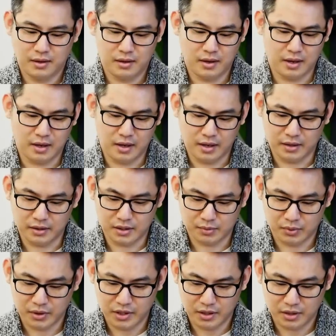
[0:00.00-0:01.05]
And it's
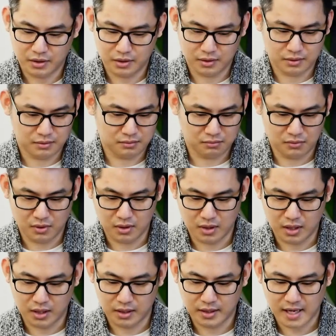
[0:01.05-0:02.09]
pretty
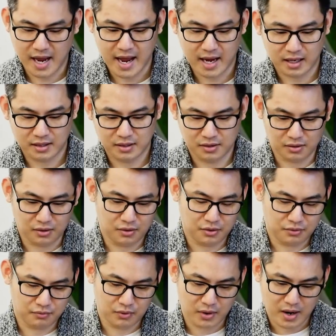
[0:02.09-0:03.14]
intact all
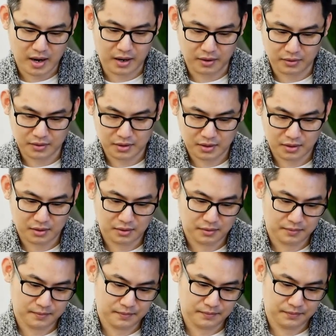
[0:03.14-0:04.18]
throughout.
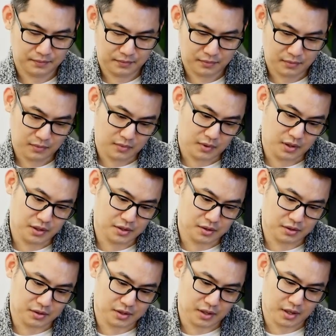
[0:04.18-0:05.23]
These are
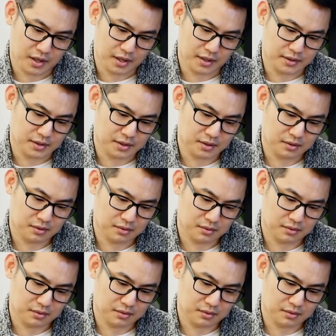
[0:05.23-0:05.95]
size